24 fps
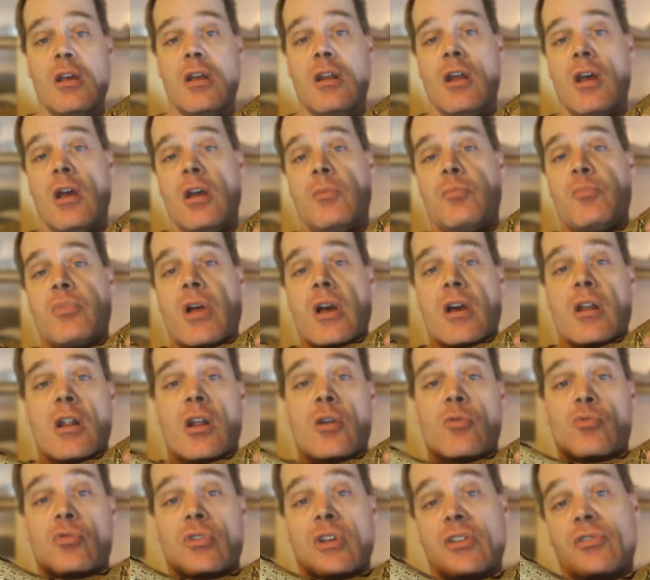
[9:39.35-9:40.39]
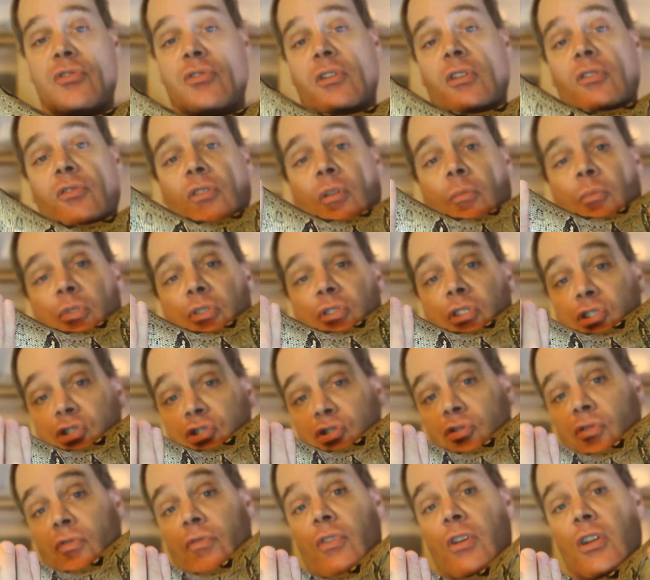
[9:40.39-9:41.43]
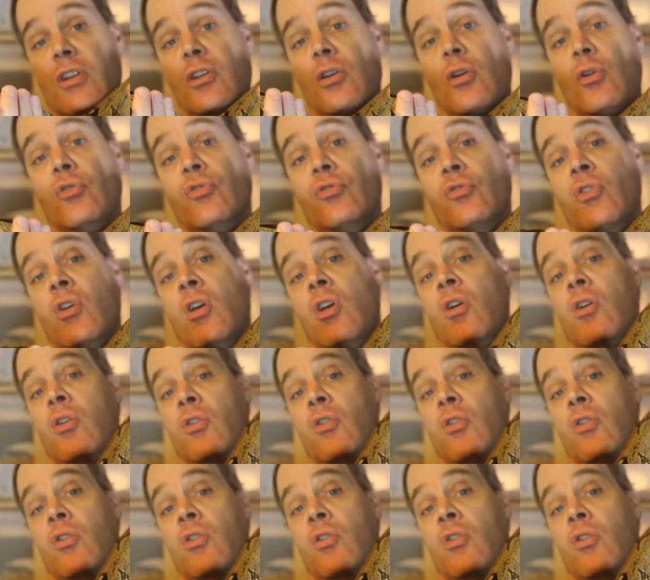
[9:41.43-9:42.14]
and I plan on releasing some additional videos